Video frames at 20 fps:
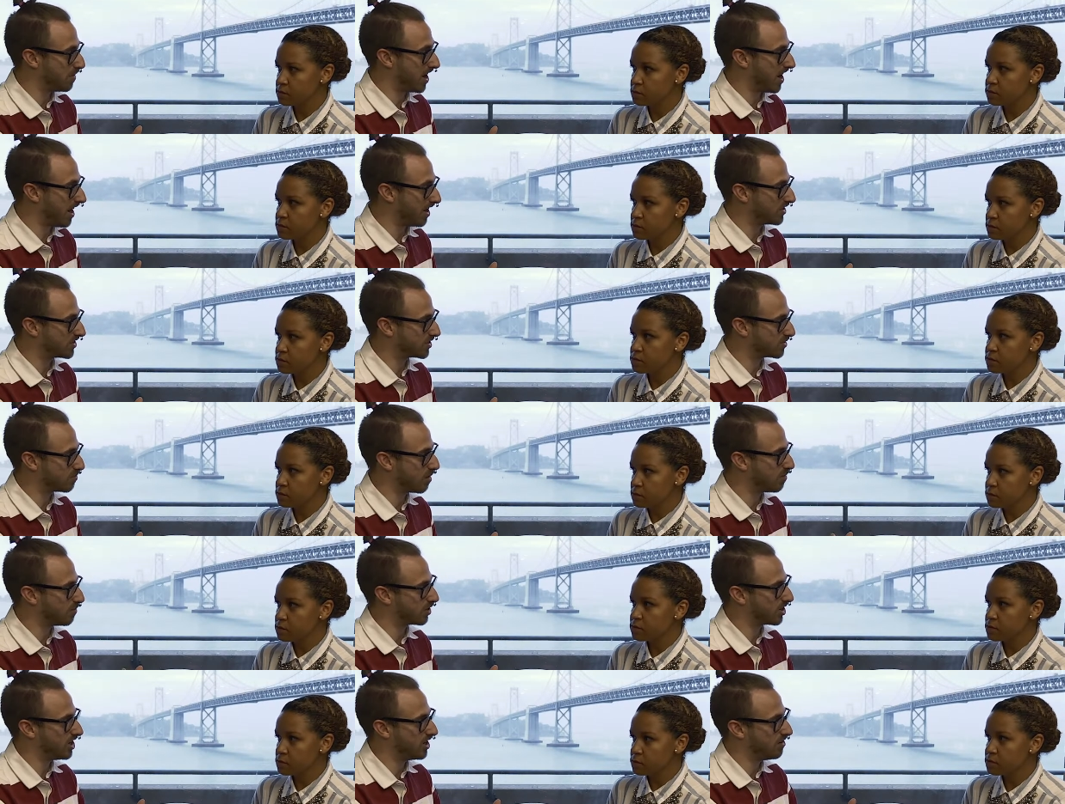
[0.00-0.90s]
Speaker 1: by Alice's
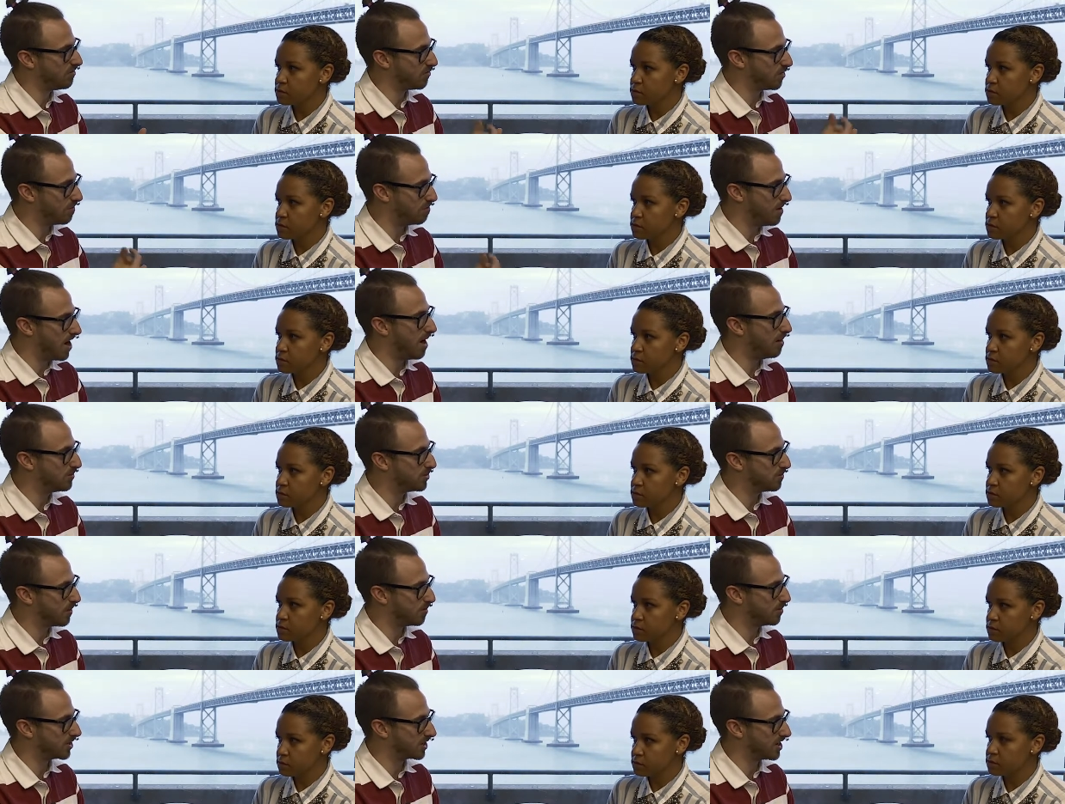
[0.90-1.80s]
public key for Bob's
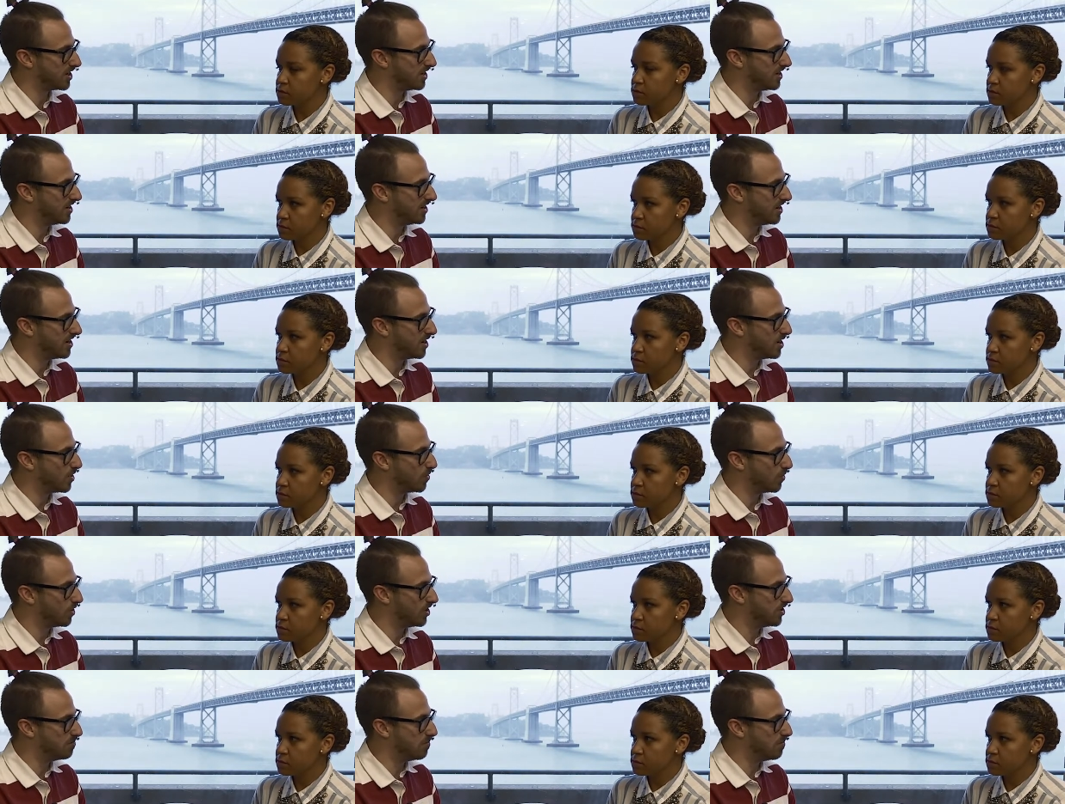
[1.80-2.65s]
public key, where